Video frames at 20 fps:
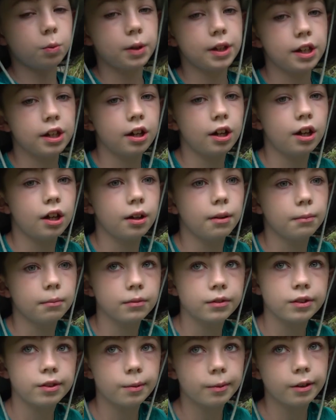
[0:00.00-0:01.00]
we
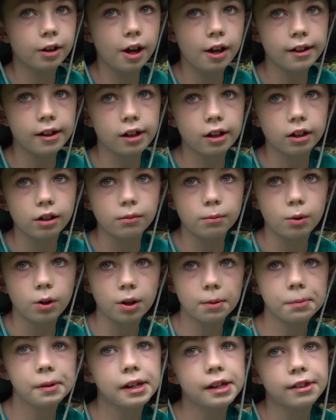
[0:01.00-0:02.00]
got
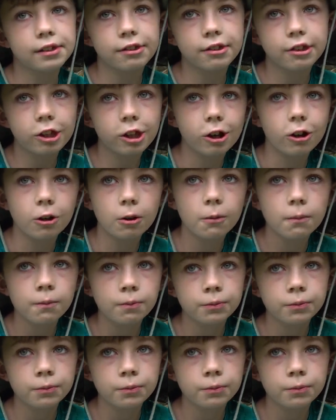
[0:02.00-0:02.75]
more bees, too.